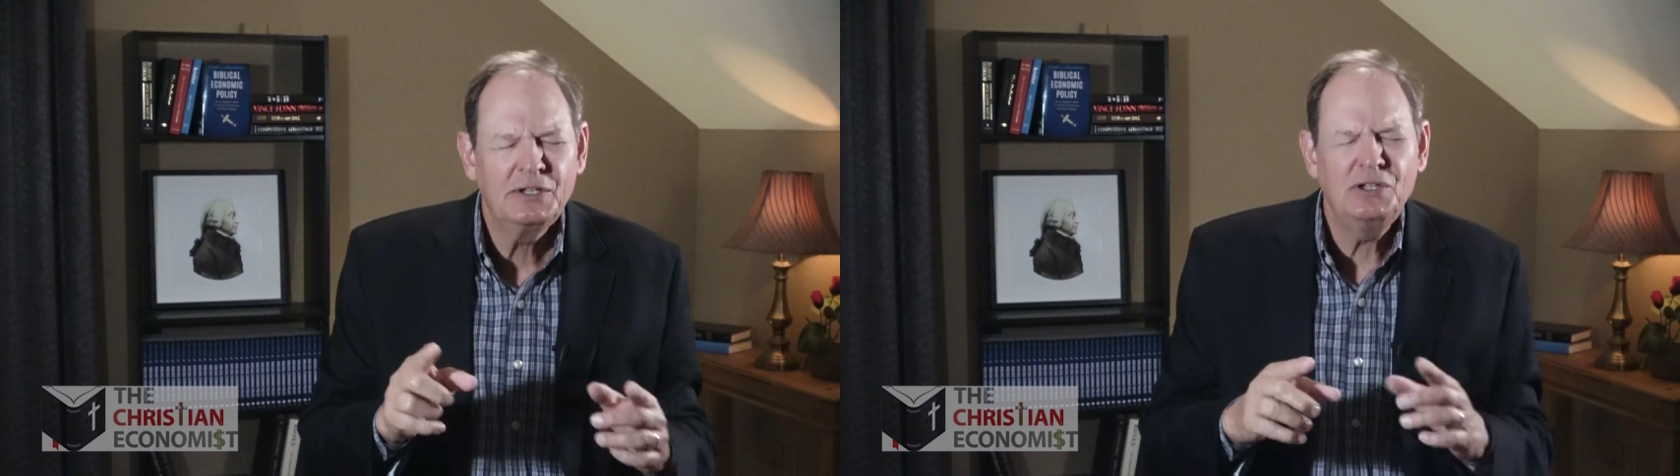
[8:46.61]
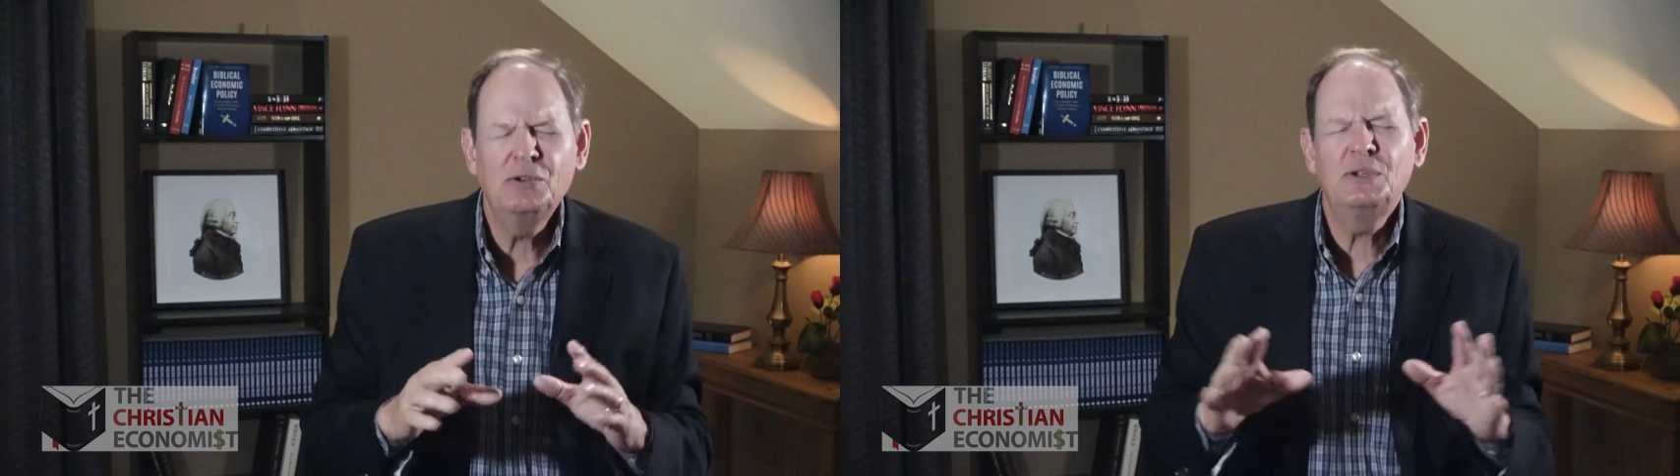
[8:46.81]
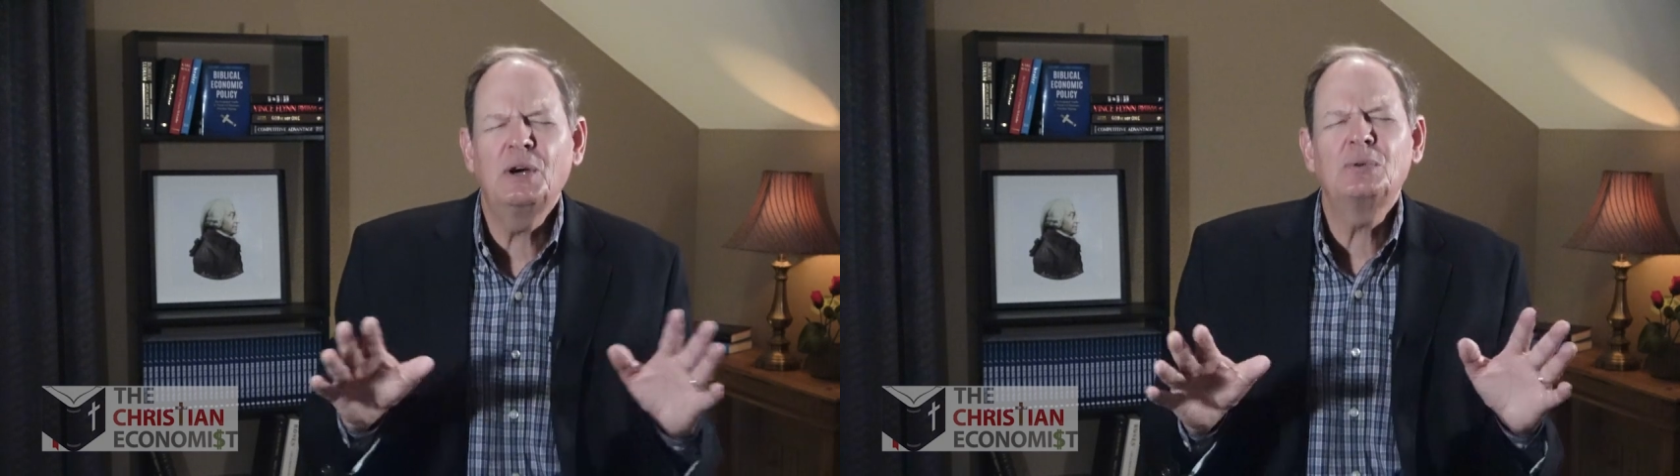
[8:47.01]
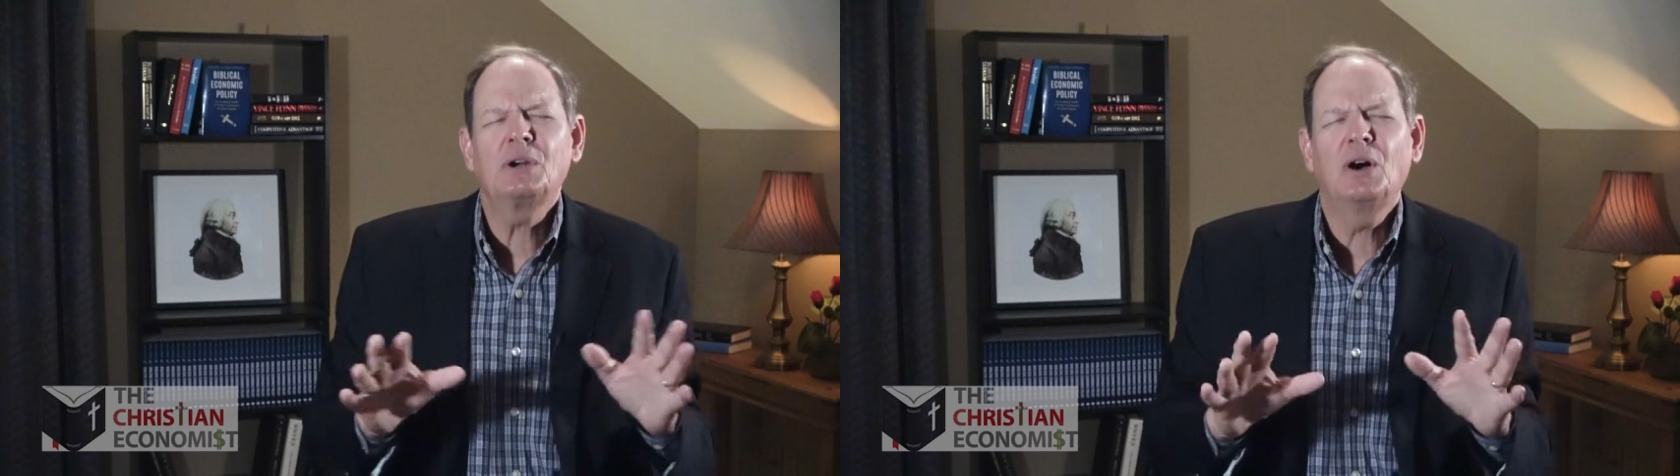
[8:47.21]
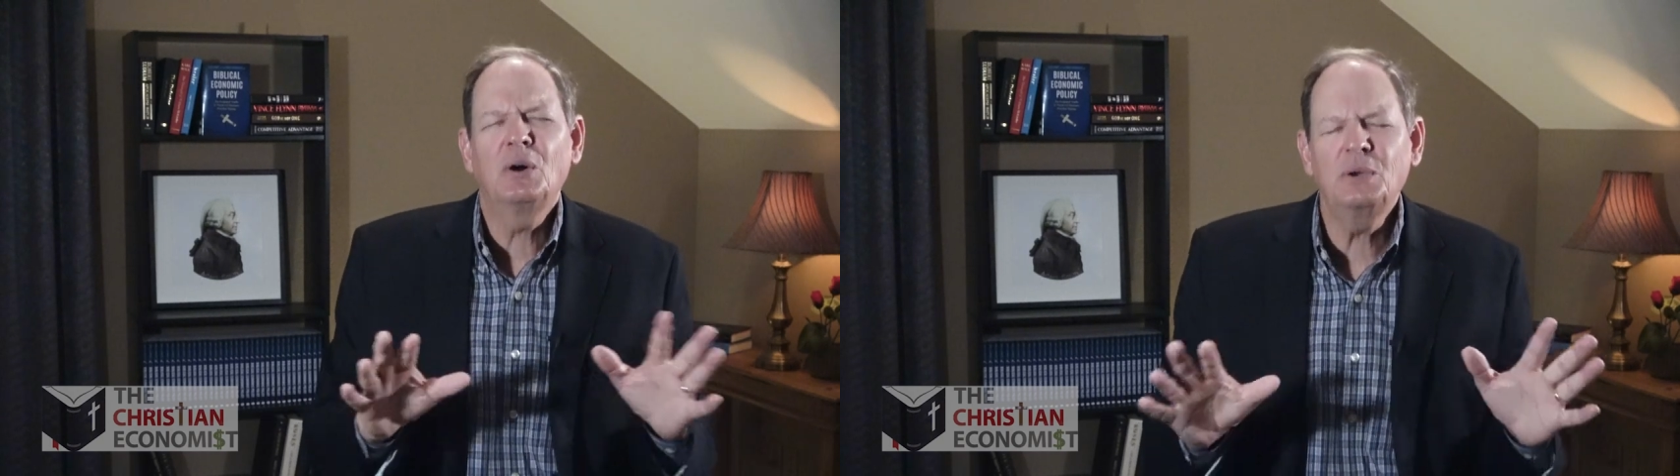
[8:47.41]
You
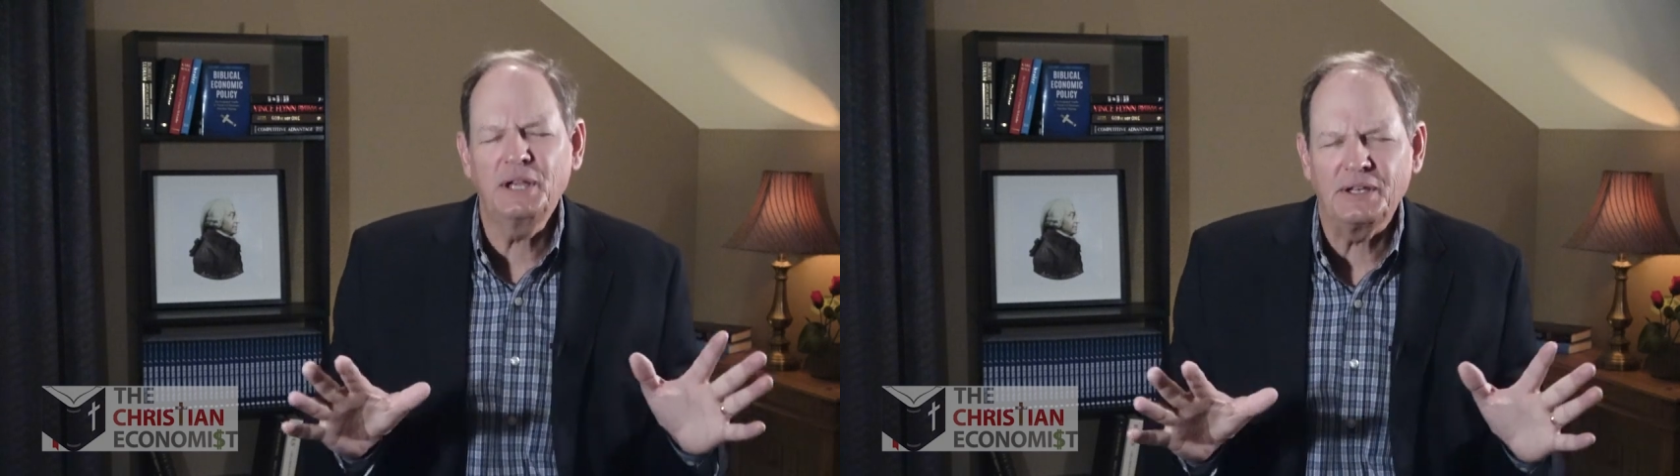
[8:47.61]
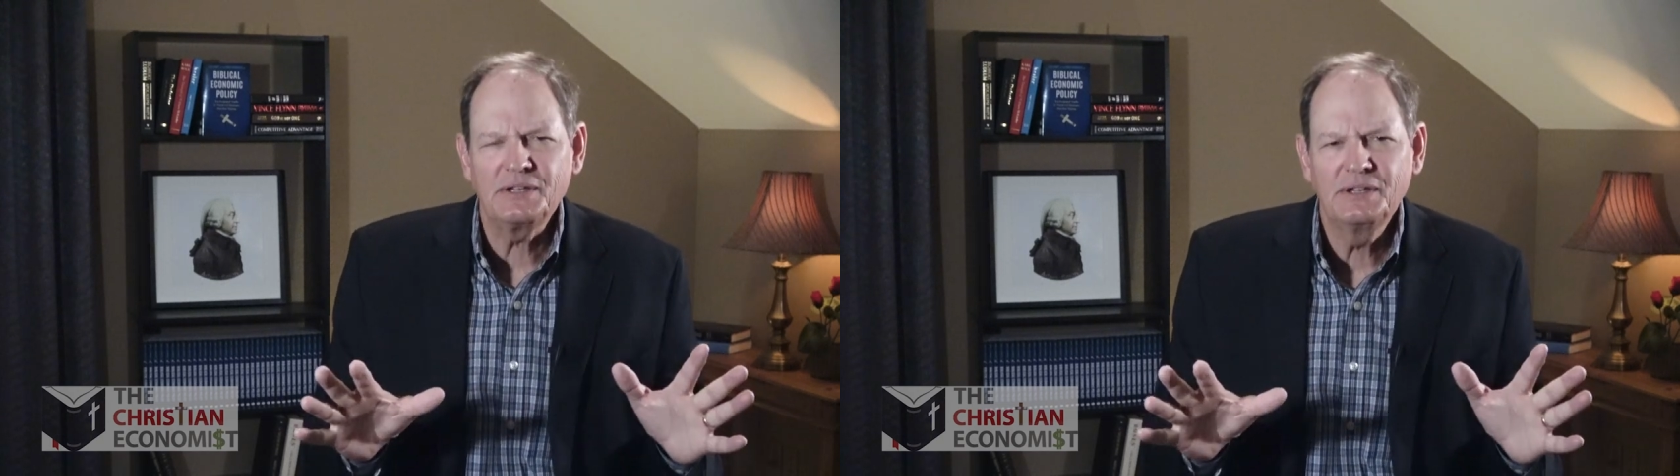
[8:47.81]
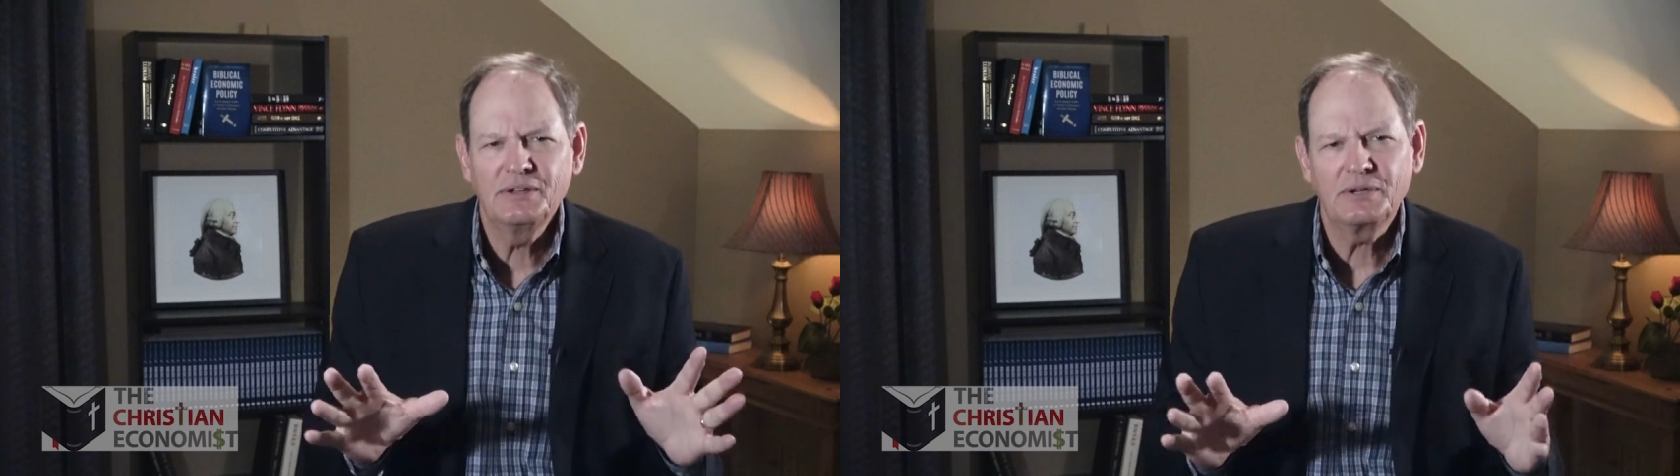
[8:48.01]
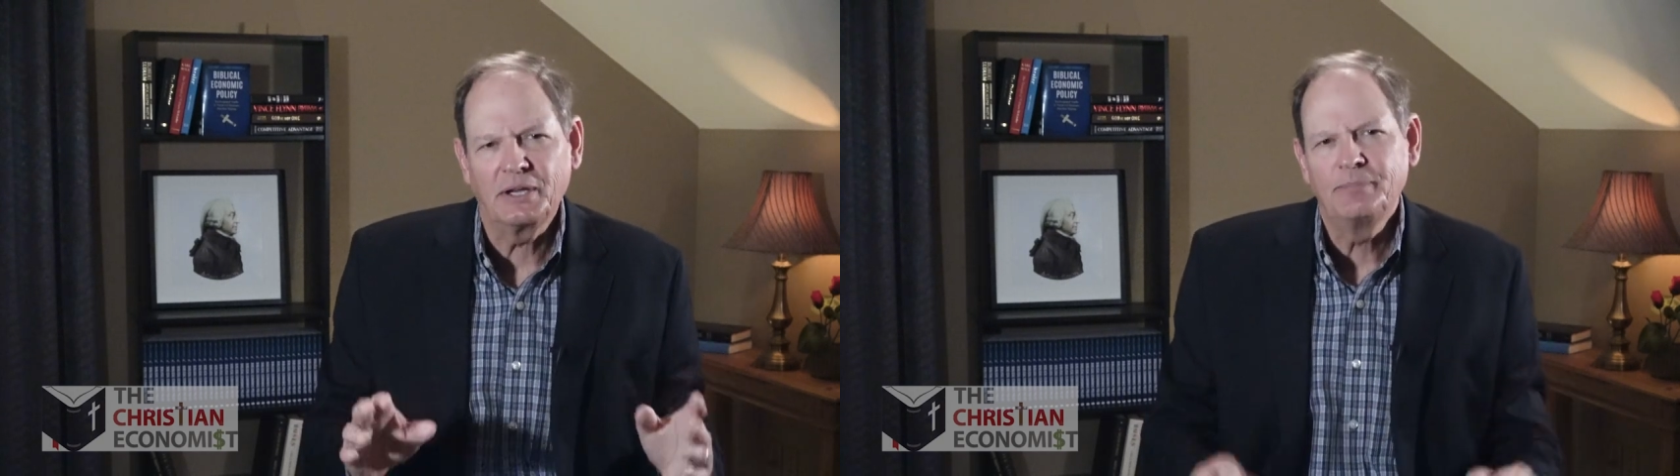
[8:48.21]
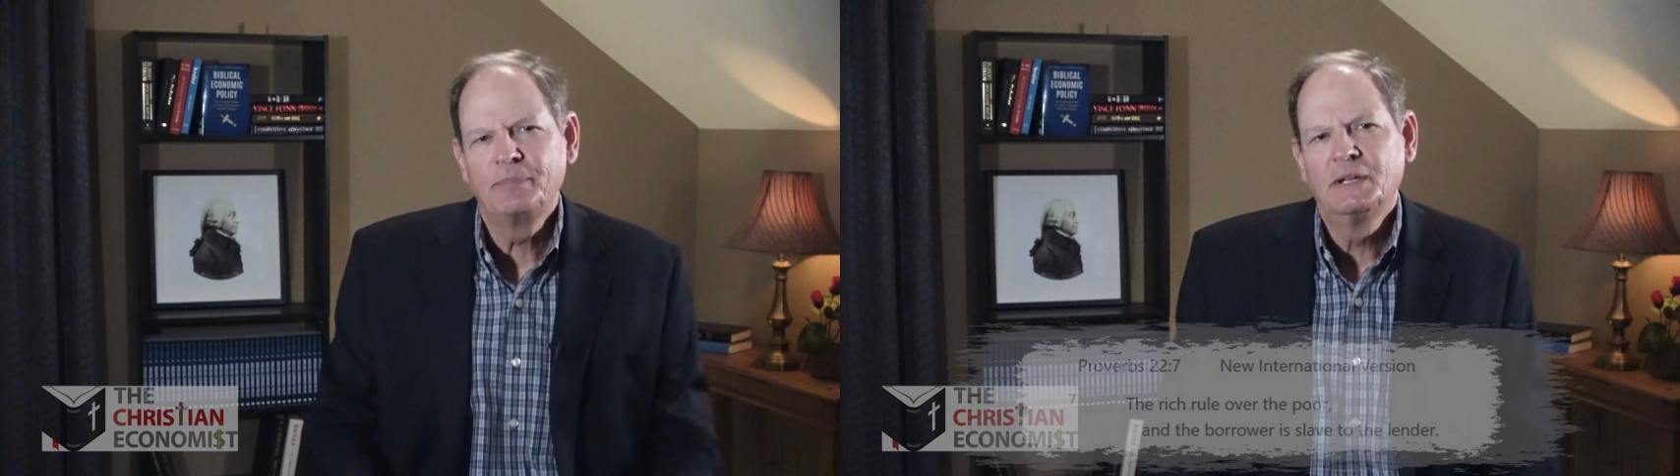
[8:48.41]
don't own it. Okay.